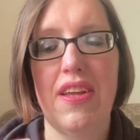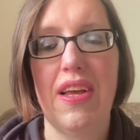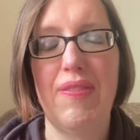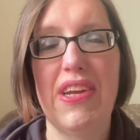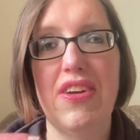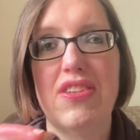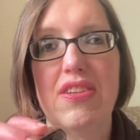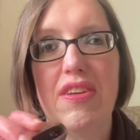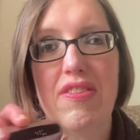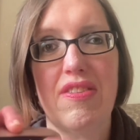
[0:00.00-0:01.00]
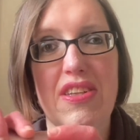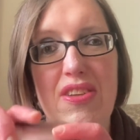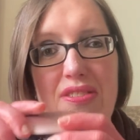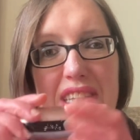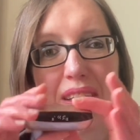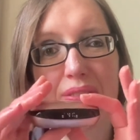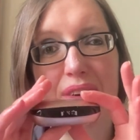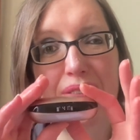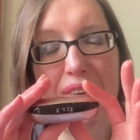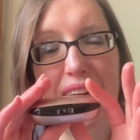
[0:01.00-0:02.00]
they'll be good. So down,
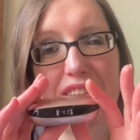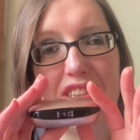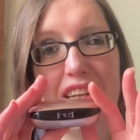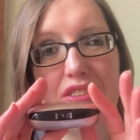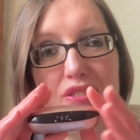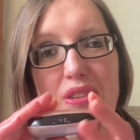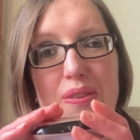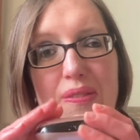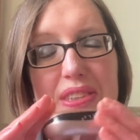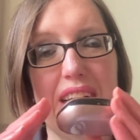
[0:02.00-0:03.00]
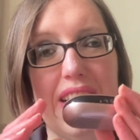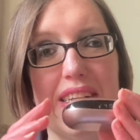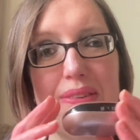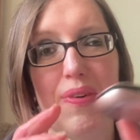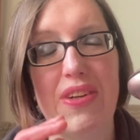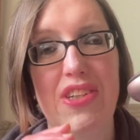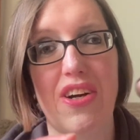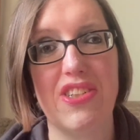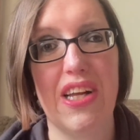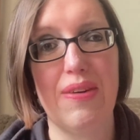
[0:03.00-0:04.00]
battery's down to 41%. I need to probably
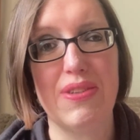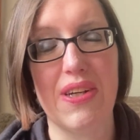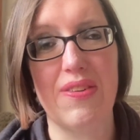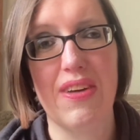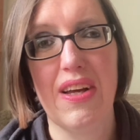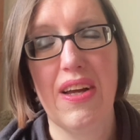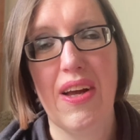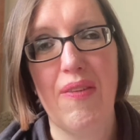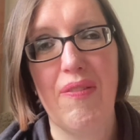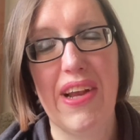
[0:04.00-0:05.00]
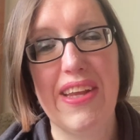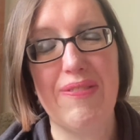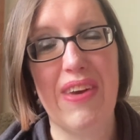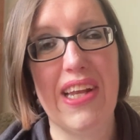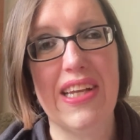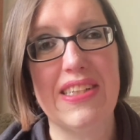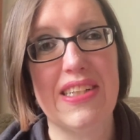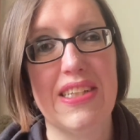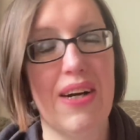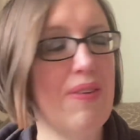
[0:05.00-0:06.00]
charge that up soon. But I think Mia needs
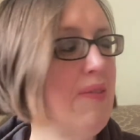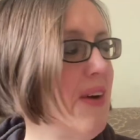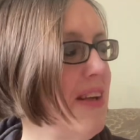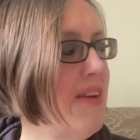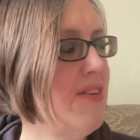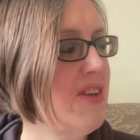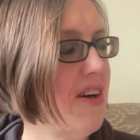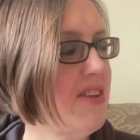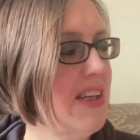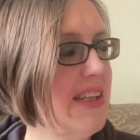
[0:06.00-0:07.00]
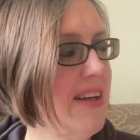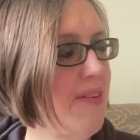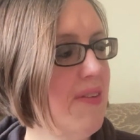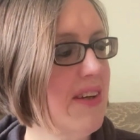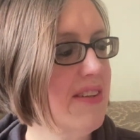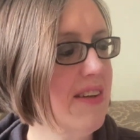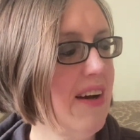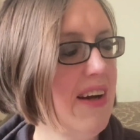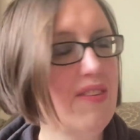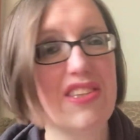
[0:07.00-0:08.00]
to tell me when you charge these up because
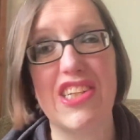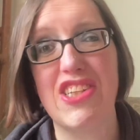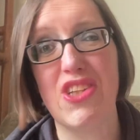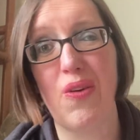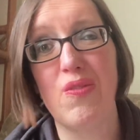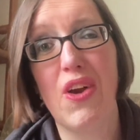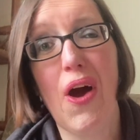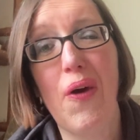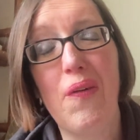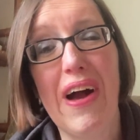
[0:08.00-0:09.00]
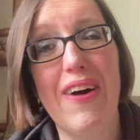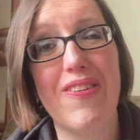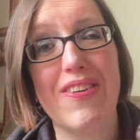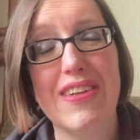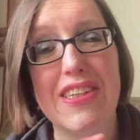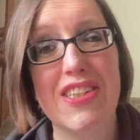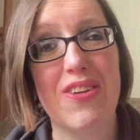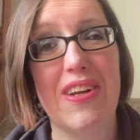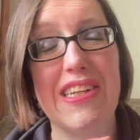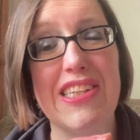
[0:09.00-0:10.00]
I honestly don't know how
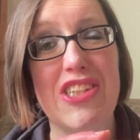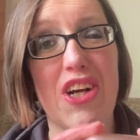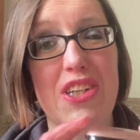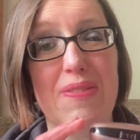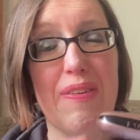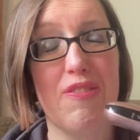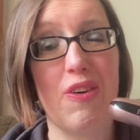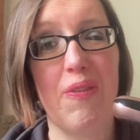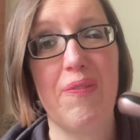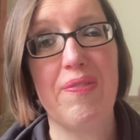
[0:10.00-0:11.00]
soon I need to charge them up for.